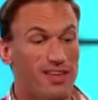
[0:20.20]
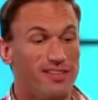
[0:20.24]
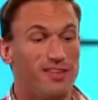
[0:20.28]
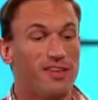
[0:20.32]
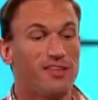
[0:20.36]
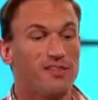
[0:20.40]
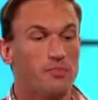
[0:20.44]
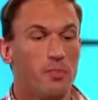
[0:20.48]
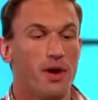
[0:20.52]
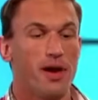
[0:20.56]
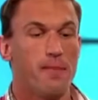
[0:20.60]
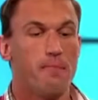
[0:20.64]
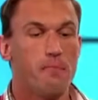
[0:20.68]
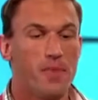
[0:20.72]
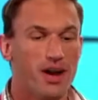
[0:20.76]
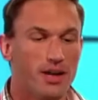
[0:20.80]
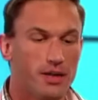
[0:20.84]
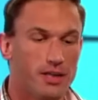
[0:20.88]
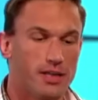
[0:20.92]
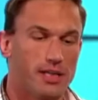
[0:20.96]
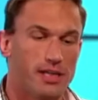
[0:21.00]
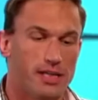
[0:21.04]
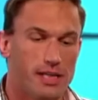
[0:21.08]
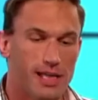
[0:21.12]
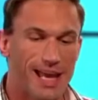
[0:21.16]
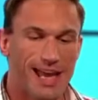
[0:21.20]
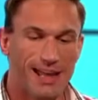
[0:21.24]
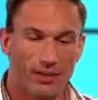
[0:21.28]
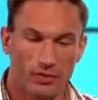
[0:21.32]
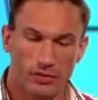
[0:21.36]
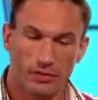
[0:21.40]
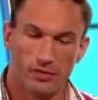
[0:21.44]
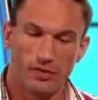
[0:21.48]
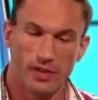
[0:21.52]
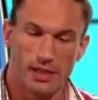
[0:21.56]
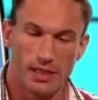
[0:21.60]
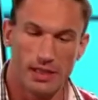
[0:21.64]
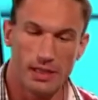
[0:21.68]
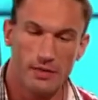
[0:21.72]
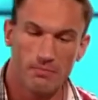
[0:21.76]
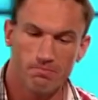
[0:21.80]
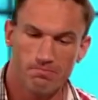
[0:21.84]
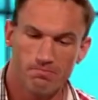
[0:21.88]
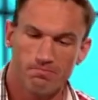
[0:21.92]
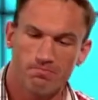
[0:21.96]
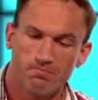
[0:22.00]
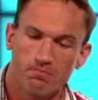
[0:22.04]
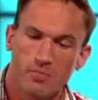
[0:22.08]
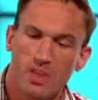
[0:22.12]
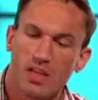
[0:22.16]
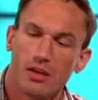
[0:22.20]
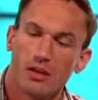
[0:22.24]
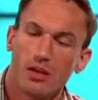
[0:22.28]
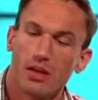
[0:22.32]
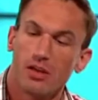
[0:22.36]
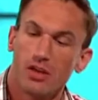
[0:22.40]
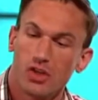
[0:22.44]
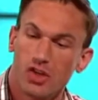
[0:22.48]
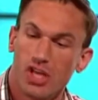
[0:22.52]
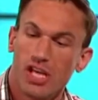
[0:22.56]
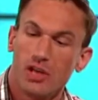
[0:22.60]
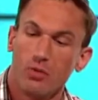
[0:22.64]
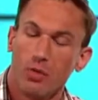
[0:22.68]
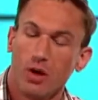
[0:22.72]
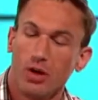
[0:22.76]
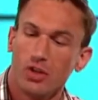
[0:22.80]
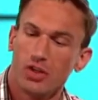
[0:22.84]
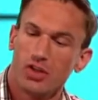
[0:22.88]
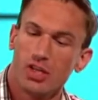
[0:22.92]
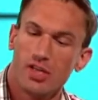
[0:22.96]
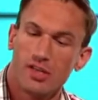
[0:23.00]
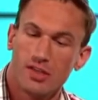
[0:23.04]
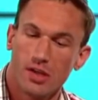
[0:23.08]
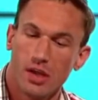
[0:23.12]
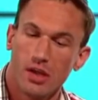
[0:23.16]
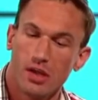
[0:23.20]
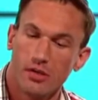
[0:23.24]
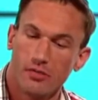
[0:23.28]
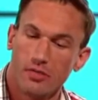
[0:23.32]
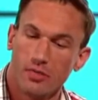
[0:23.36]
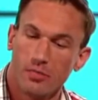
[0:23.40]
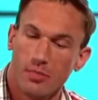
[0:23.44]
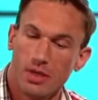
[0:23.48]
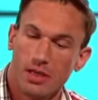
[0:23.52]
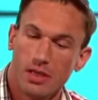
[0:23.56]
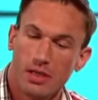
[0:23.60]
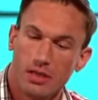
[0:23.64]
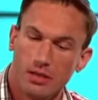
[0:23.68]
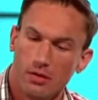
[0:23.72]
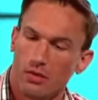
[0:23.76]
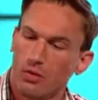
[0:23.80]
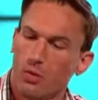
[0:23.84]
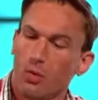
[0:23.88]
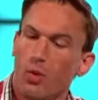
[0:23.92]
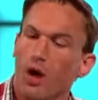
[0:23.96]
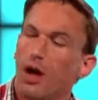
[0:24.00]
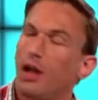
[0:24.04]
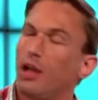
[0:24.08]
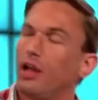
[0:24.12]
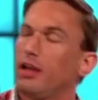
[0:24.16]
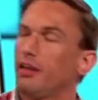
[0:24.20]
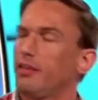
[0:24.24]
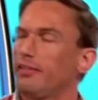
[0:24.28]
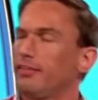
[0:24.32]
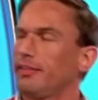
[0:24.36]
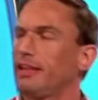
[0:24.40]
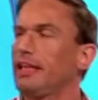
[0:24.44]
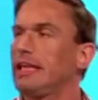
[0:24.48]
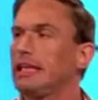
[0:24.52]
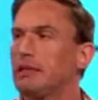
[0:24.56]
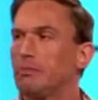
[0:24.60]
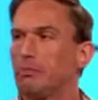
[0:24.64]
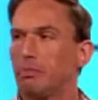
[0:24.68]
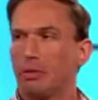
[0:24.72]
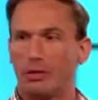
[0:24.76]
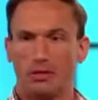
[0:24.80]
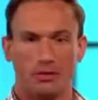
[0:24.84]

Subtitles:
is my monkey, Elsie. She watches over me while I sleep.